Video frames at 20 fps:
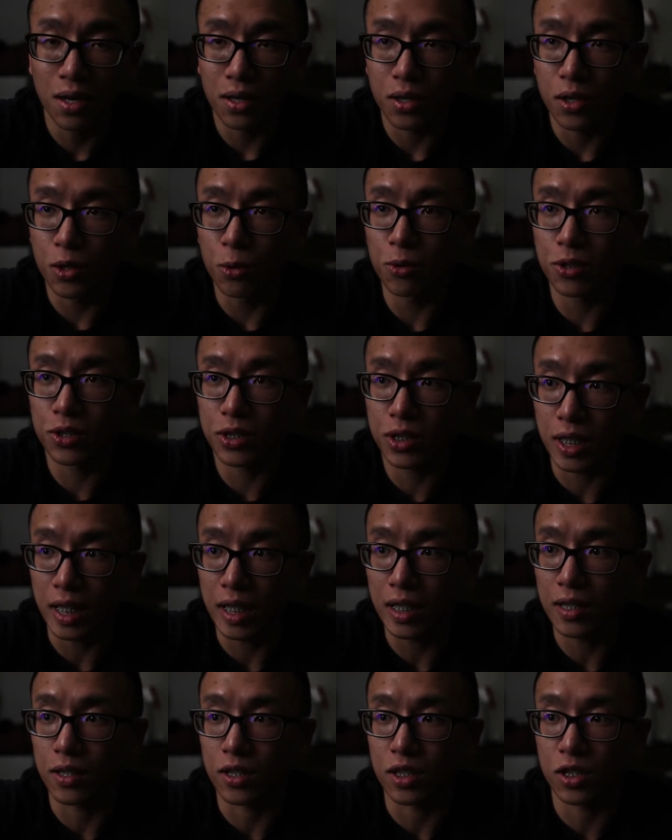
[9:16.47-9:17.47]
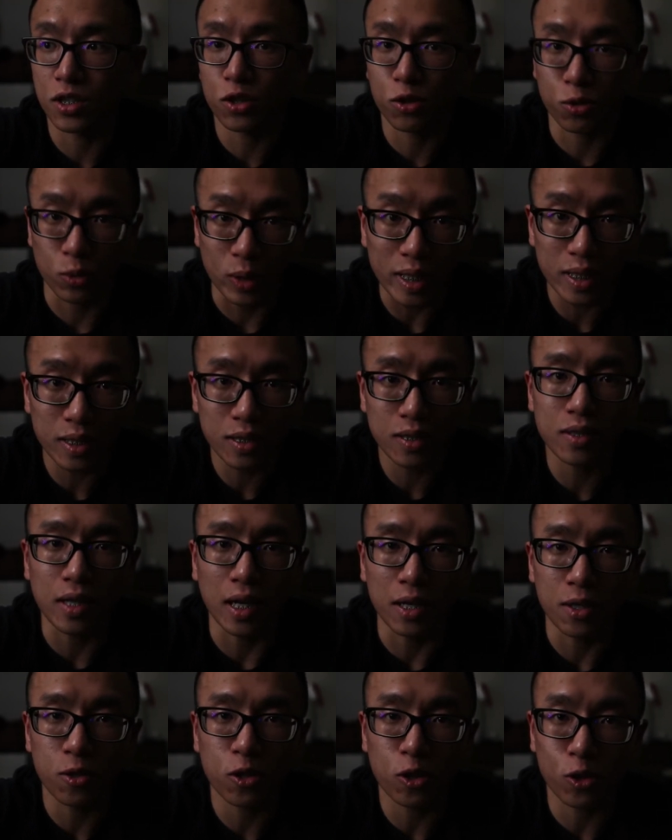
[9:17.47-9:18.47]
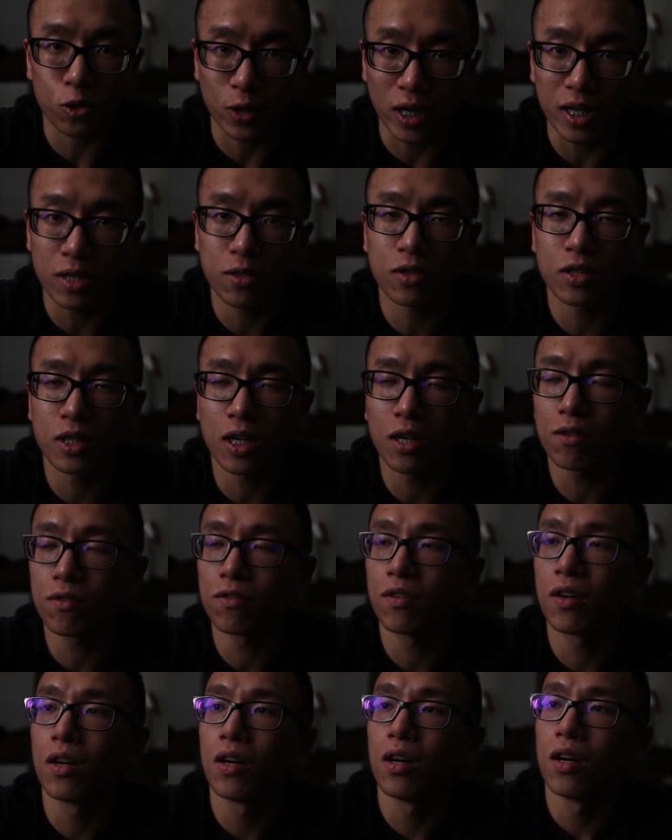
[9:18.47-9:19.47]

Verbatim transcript: you will see the streaks that you create yourself